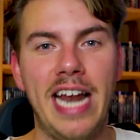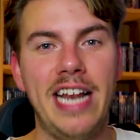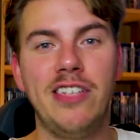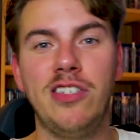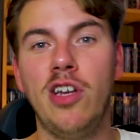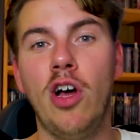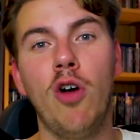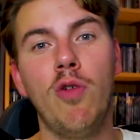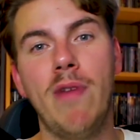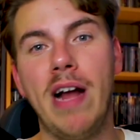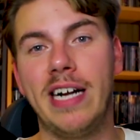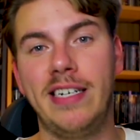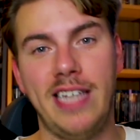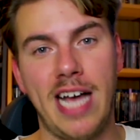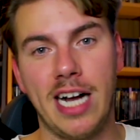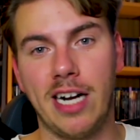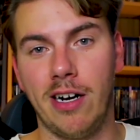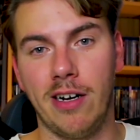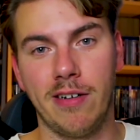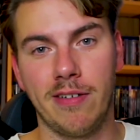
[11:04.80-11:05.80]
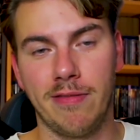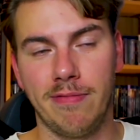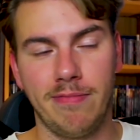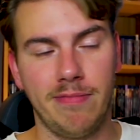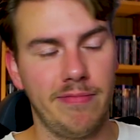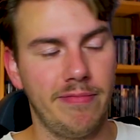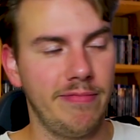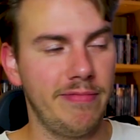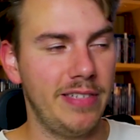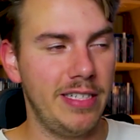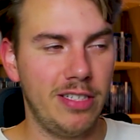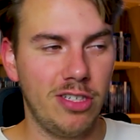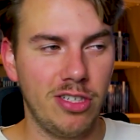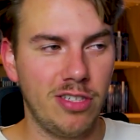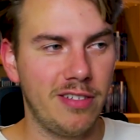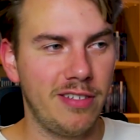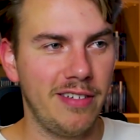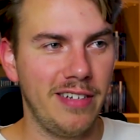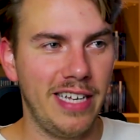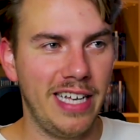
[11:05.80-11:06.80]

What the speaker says: and he's no Rick Deckard. Just,